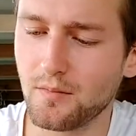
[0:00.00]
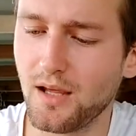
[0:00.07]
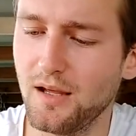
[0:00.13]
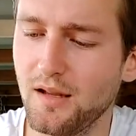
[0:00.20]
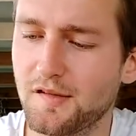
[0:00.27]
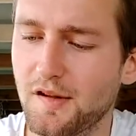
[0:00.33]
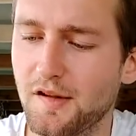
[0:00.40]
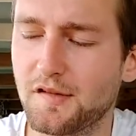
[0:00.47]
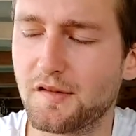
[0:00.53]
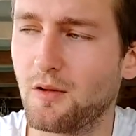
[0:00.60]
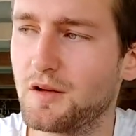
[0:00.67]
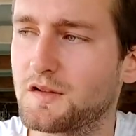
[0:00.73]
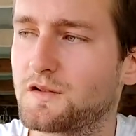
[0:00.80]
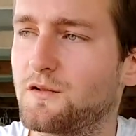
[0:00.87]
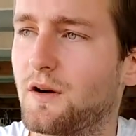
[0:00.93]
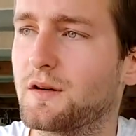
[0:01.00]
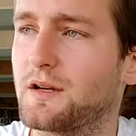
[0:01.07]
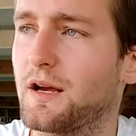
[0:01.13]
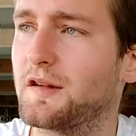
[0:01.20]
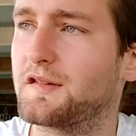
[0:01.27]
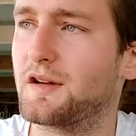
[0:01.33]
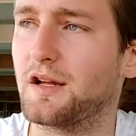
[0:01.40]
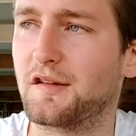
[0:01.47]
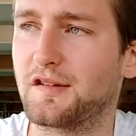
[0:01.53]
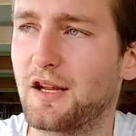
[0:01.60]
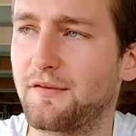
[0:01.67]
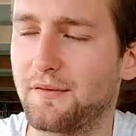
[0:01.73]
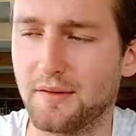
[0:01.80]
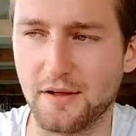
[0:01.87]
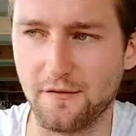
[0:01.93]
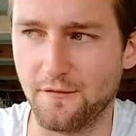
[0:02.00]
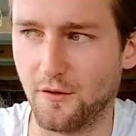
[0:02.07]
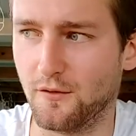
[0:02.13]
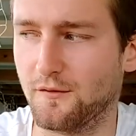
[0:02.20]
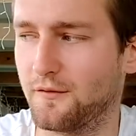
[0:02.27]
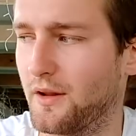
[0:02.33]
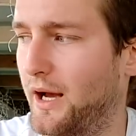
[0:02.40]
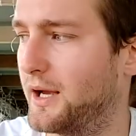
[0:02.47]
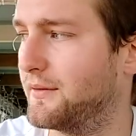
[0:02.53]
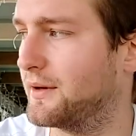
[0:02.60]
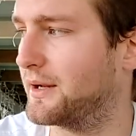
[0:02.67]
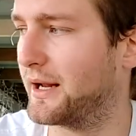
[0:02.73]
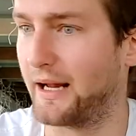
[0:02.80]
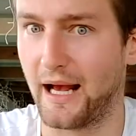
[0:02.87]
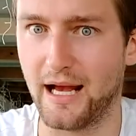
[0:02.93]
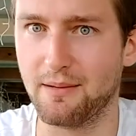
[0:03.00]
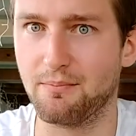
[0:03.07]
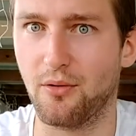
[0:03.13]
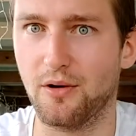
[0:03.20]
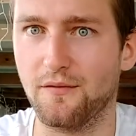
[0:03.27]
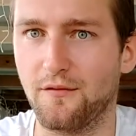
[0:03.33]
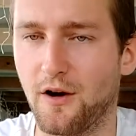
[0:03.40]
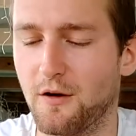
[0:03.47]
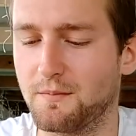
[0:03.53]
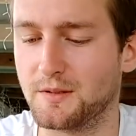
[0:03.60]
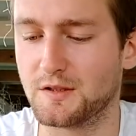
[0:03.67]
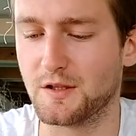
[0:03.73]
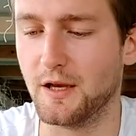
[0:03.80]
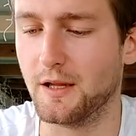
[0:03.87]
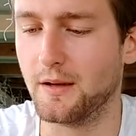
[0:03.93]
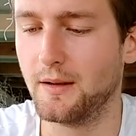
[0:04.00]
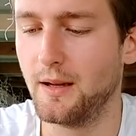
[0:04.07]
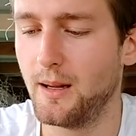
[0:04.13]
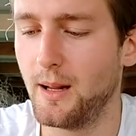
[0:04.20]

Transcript: It's quite strong tasting. It's definitely full flavored at 8.5%,